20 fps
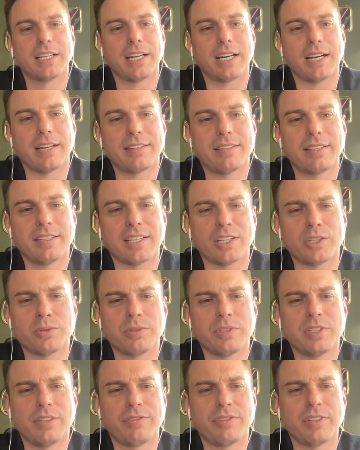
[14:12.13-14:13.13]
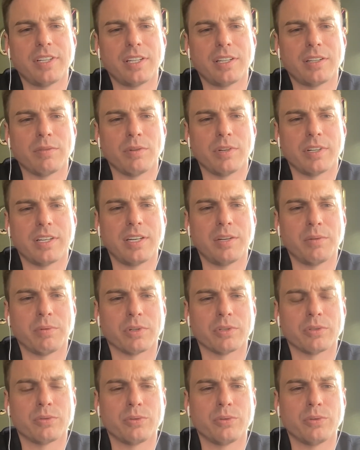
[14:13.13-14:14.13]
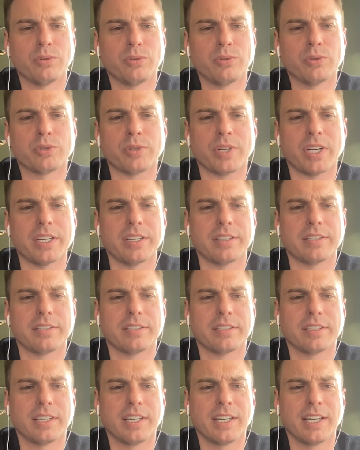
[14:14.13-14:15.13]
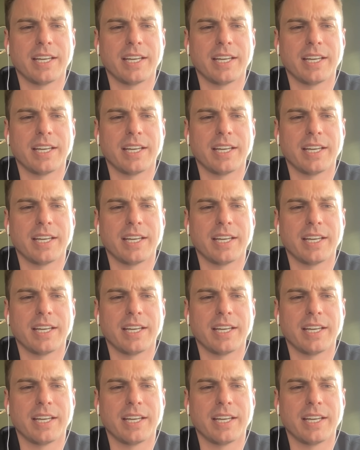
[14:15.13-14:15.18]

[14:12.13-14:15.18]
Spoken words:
I think that you definitely want to try it.